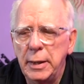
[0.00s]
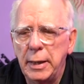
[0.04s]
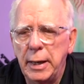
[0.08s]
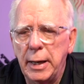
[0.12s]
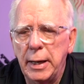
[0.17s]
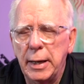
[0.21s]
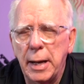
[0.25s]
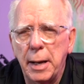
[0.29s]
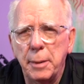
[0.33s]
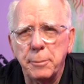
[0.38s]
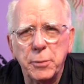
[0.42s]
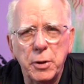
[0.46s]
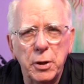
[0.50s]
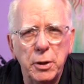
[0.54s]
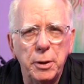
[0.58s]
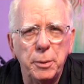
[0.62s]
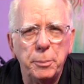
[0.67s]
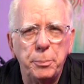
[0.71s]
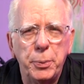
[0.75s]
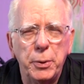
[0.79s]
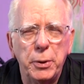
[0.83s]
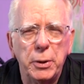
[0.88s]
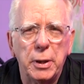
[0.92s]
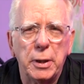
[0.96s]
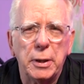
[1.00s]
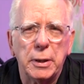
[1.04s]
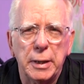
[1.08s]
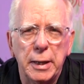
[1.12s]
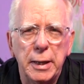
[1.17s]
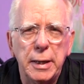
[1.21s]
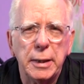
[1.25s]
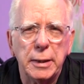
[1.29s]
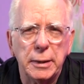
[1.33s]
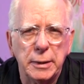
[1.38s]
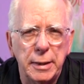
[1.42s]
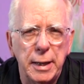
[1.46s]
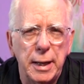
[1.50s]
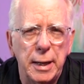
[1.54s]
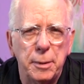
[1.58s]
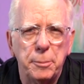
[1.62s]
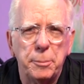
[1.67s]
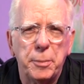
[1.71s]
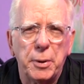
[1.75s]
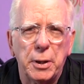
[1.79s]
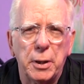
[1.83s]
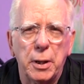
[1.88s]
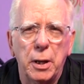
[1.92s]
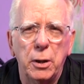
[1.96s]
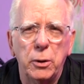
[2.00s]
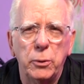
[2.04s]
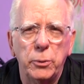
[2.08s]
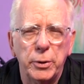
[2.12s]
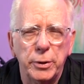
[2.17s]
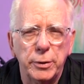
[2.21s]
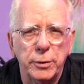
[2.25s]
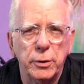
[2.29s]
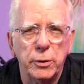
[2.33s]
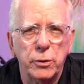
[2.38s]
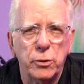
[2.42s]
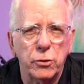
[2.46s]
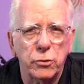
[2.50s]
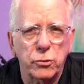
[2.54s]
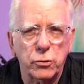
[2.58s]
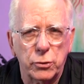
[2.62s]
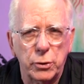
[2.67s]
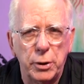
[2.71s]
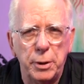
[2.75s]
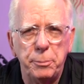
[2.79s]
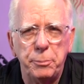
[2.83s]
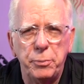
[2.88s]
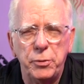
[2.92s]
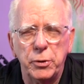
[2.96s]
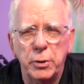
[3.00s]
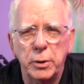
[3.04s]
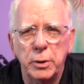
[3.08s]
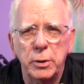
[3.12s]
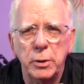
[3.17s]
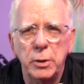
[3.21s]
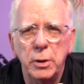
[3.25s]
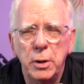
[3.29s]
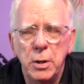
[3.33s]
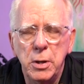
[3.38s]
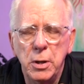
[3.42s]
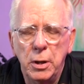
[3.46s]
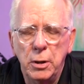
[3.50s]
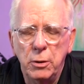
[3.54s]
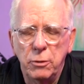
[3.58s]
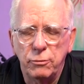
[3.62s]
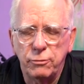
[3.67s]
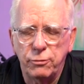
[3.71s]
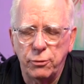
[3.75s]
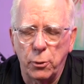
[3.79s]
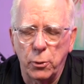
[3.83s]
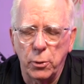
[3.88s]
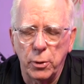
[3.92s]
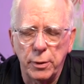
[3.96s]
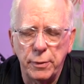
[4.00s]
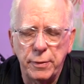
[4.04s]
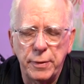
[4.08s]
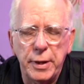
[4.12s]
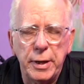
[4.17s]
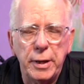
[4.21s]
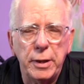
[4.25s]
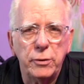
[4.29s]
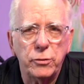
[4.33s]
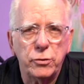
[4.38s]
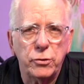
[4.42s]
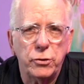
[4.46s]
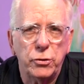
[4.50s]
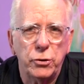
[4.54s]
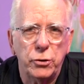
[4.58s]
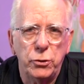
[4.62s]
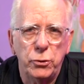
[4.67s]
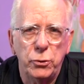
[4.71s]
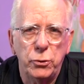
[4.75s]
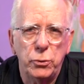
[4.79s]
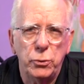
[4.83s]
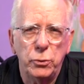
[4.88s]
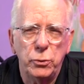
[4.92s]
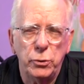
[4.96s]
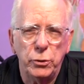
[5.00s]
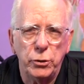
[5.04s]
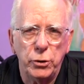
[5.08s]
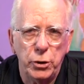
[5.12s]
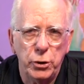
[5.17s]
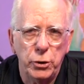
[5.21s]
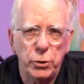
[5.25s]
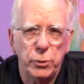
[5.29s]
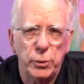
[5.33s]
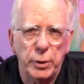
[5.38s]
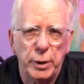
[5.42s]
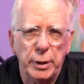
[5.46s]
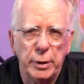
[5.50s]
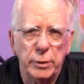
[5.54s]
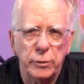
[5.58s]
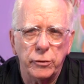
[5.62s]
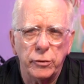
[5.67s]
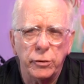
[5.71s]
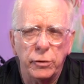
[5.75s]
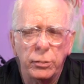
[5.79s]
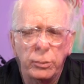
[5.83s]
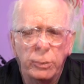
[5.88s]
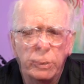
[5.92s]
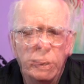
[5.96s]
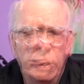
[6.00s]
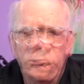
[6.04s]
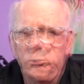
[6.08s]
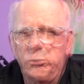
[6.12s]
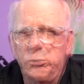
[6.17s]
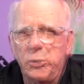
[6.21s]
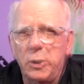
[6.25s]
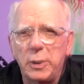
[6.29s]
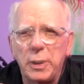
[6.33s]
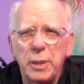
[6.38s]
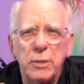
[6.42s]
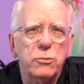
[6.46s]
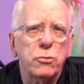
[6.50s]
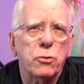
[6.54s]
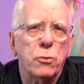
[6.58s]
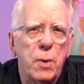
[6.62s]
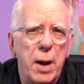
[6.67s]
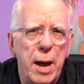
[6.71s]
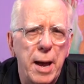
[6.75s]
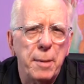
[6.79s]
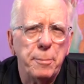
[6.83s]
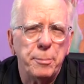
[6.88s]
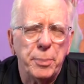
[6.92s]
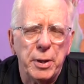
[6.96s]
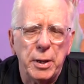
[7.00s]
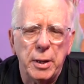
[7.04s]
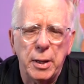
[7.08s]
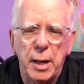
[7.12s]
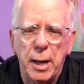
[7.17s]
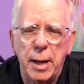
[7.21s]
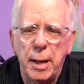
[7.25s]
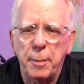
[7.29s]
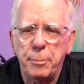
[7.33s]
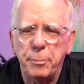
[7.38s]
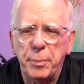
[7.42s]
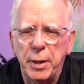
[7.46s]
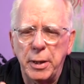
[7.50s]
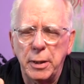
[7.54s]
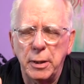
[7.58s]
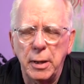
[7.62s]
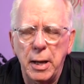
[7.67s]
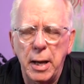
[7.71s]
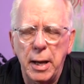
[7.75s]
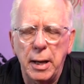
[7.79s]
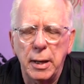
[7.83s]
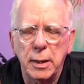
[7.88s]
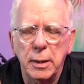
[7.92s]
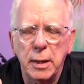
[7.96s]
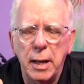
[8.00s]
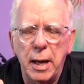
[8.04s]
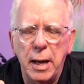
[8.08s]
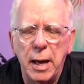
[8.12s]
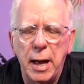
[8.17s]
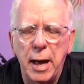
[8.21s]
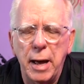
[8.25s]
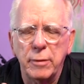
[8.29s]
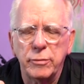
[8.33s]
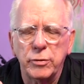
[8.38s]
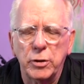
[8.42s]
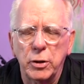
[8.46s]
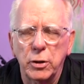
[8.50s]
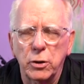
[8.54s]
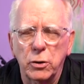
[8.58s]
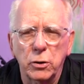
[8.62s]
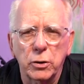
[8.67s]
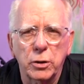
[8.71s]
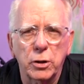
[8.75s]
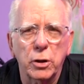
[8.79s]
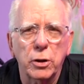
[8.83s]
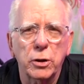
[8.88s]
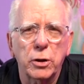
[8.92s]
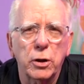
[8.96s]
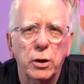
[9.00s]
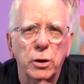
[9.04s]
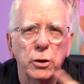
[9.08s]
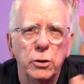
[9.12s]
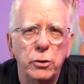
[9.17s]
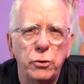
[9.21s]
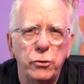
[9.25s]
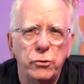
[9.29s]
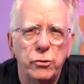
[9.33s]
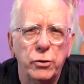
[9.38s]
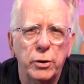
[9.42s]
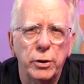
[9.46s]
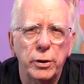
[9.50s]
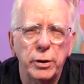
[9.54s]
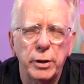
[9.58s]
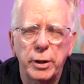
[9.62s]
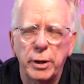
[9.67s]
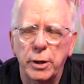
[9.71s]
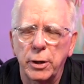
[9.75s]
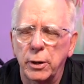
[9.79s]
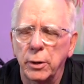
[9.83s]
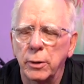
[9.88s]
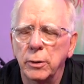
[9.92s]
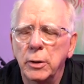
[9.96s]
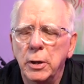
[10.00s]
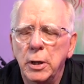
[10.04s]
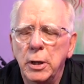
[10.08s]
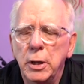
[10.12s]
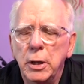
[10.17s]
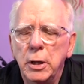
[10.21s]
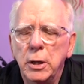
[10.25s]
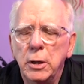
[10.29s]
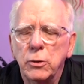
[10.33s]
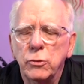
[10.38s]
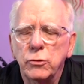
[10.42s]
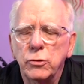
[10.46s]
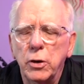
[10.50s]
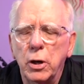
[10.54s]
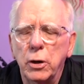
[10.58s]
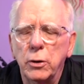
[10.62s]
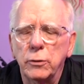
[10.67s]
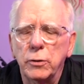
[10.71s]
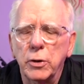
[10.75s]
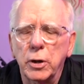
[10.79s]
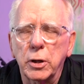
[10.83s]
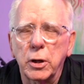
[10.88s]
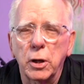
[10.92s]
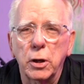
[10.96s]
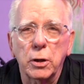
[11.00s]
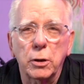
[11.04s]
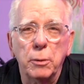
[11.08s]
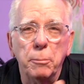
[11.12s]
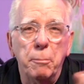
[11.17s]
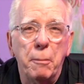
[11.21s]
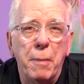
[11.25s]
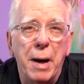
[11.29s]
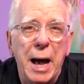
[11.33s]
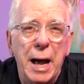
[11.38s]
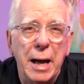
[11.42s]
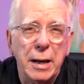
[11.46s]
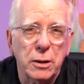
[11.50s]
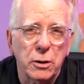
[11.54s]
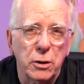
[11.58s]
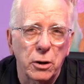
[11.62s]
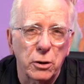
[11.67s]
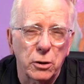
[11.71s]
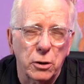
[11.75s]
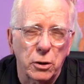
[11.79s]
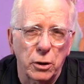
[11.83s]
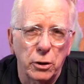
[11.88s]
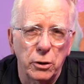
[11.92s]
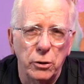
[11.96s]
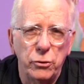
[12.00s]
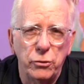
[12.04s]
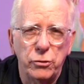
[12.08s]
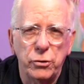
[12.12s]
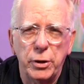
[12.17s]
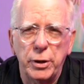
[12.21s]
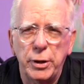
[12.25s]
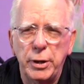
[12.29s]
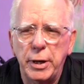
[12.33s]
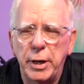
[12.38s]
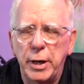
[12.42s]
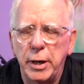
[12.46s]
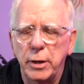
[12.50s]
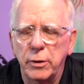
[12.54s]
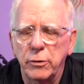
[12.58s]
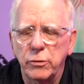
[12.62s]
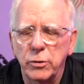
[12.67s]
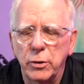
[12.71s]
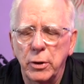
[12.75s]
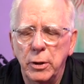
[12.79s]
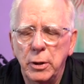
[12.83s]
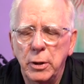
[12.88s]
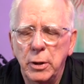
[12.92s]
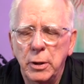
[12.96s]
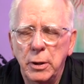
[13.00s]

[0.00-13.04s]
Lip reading: And I'm going to put a link down below in the description for these two units. So let's wrap it up and have a little conclusion here. So my conclusion is,